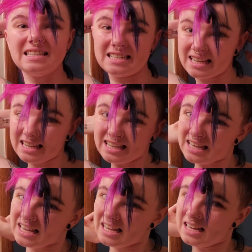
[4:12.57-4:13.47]

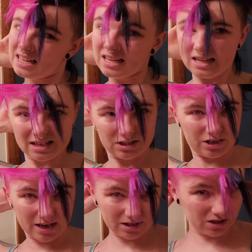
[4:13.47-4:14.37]
sticky. So your
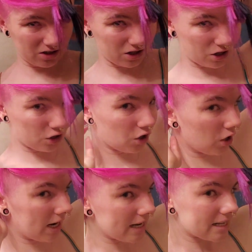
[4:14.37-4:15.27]
hair's gonna look
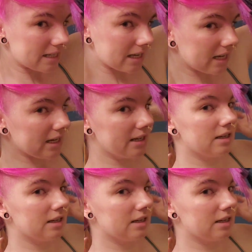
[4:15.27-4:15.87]
crazy.